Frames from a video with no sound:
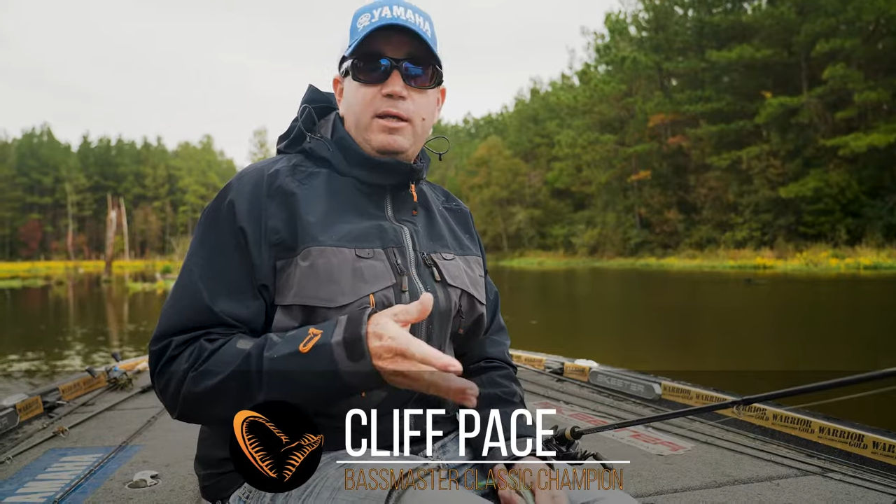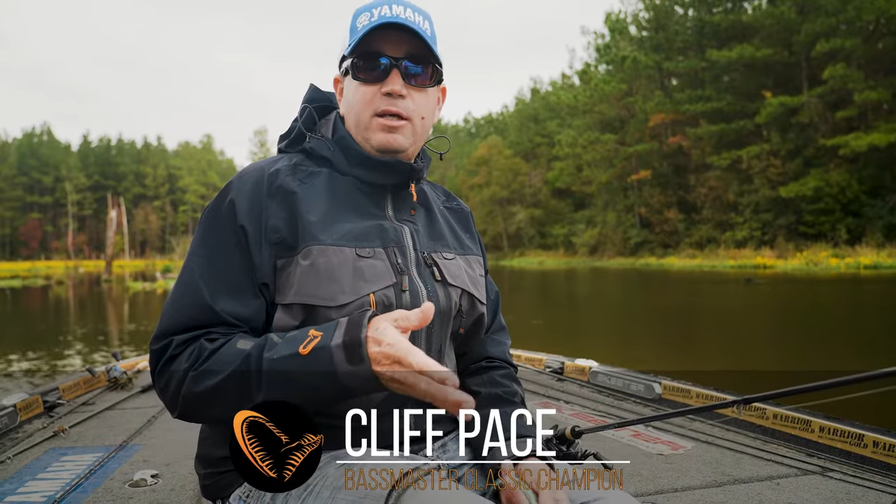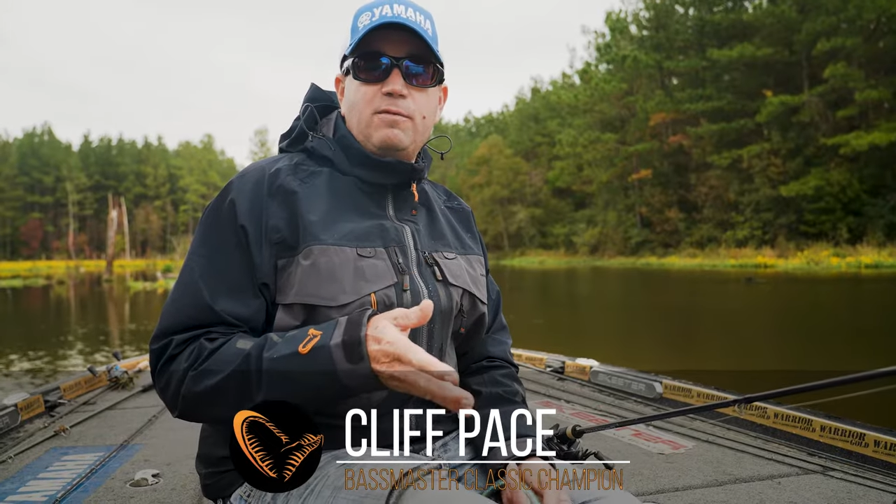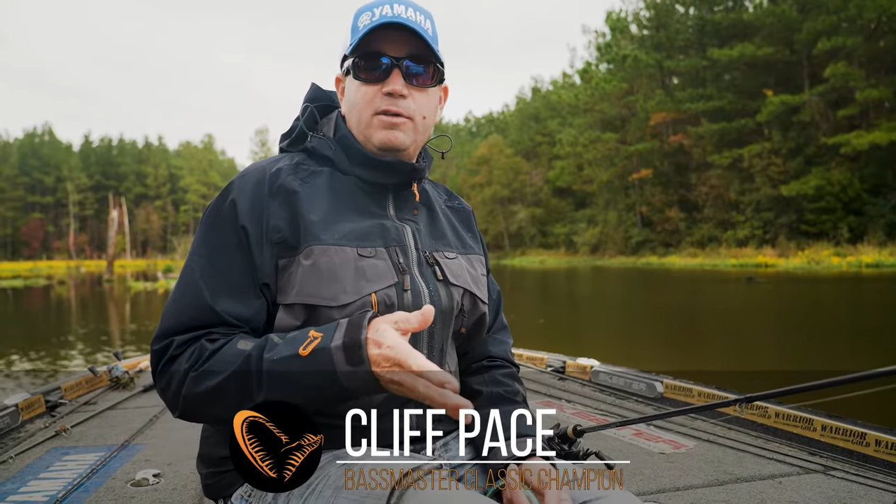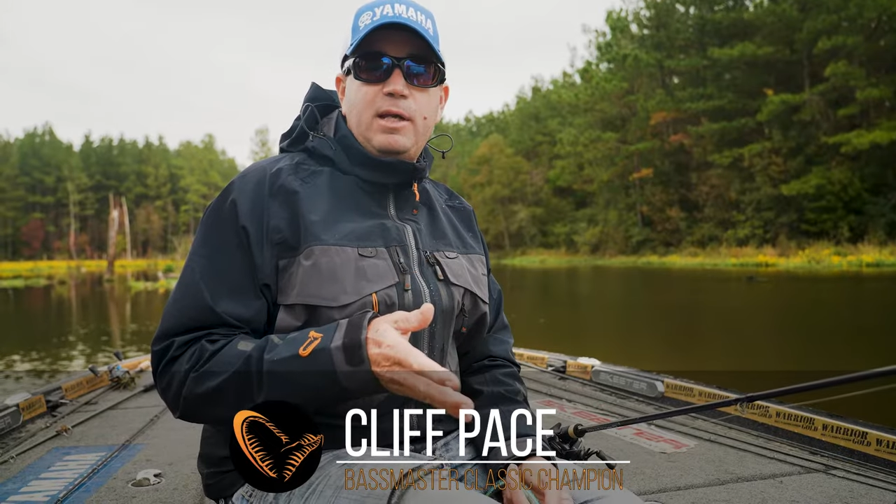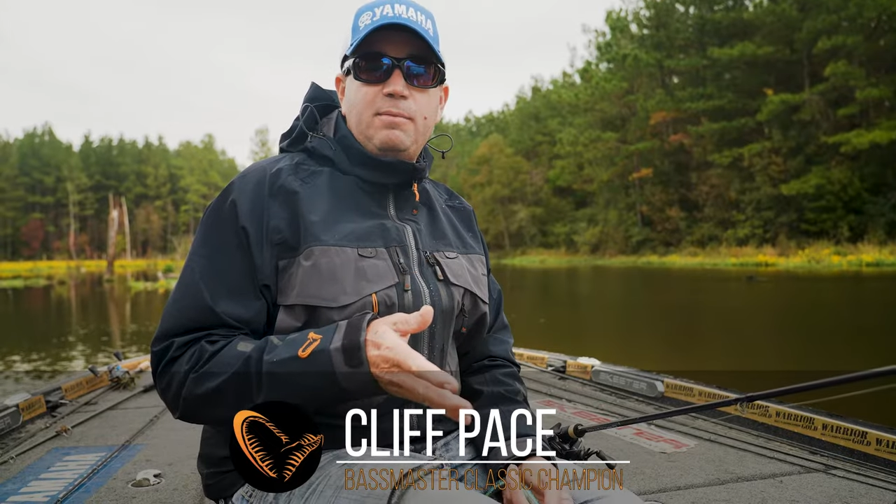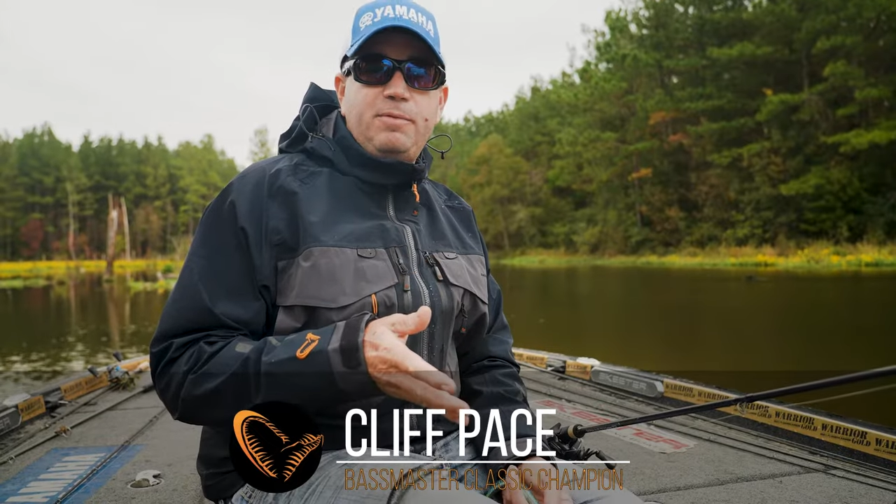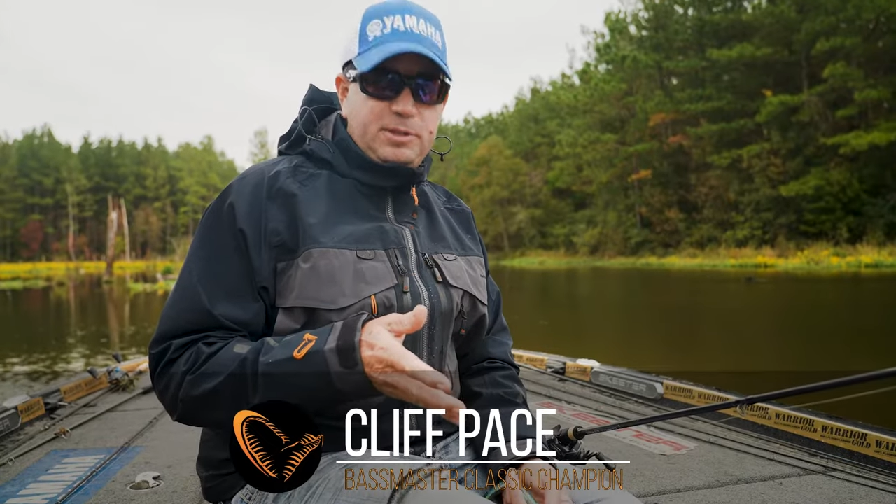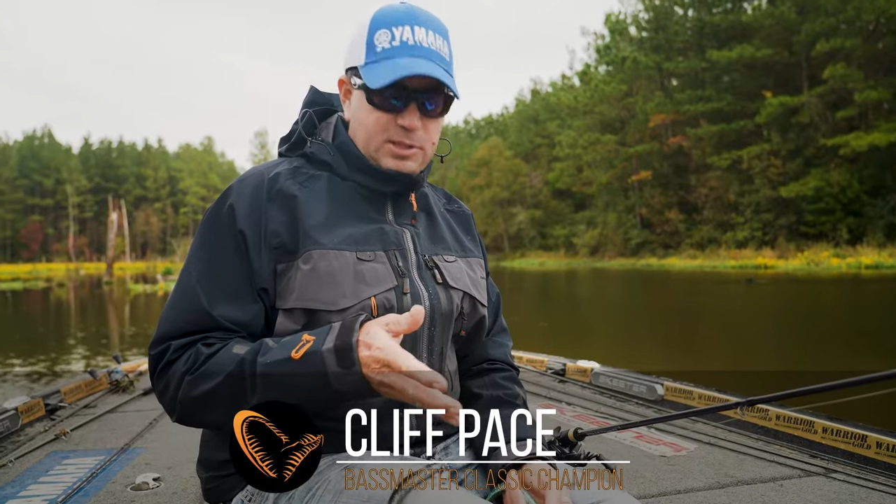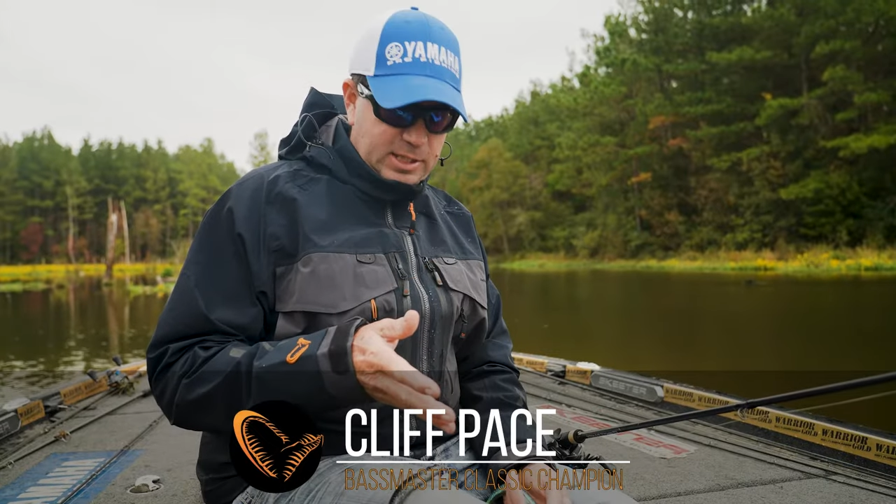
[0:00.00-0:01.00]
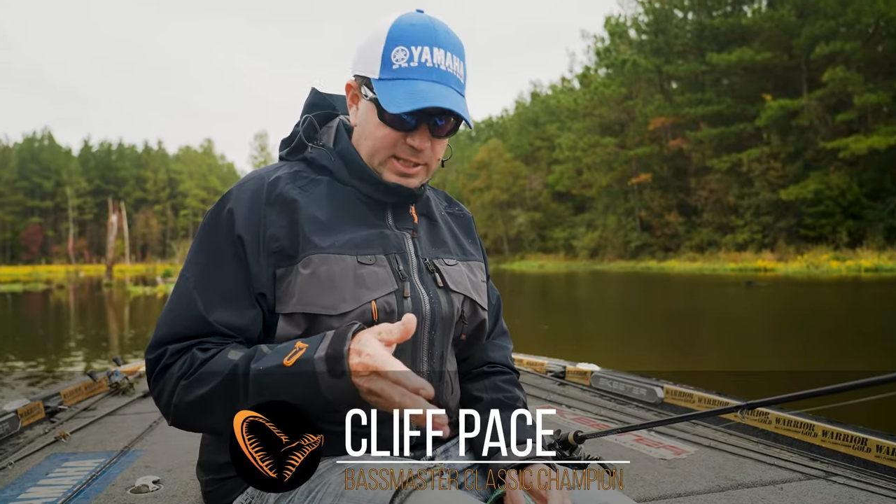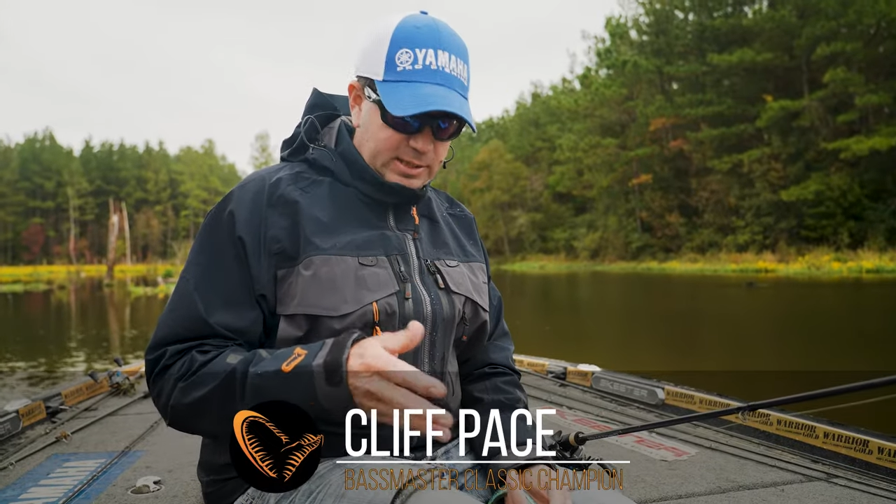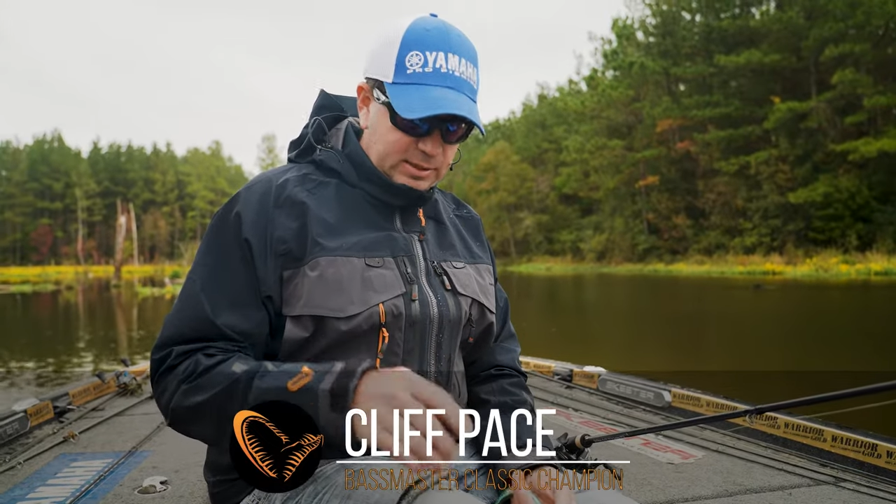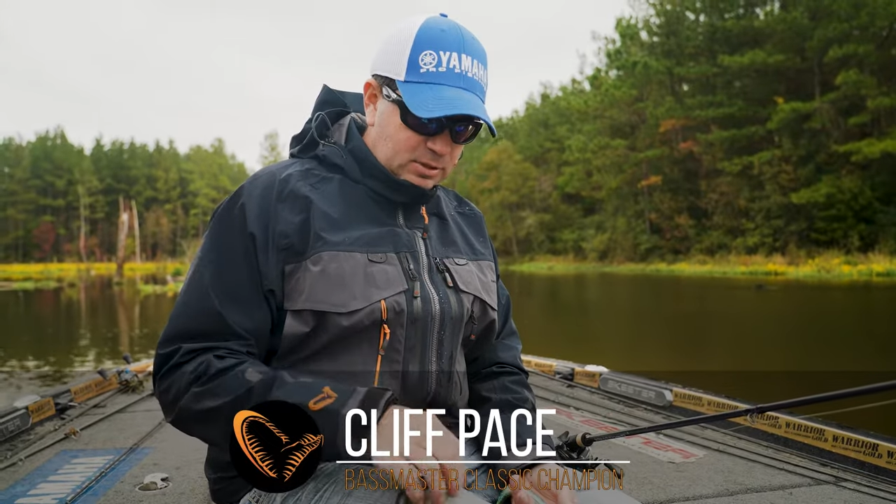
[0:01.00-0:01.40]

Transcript: of cover that I'm fishing it in.